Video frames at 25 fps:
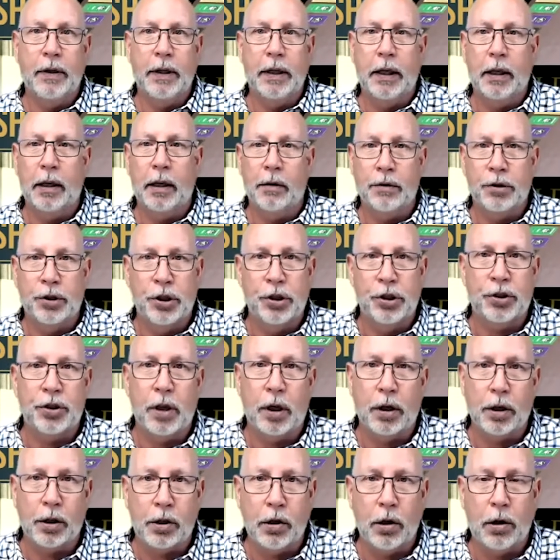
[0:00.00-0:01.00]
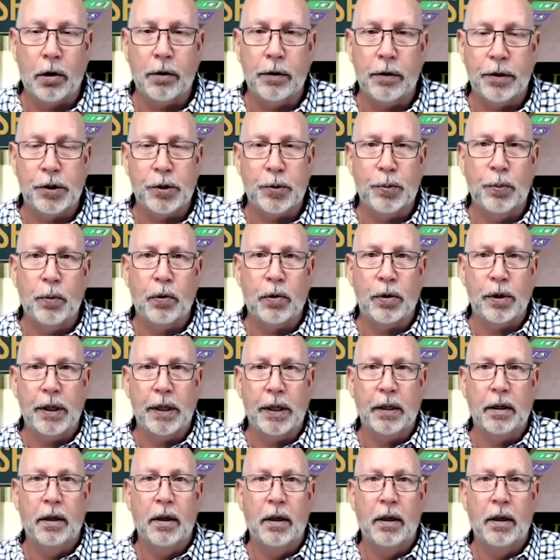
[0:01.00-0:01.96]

And I was just on a call this morning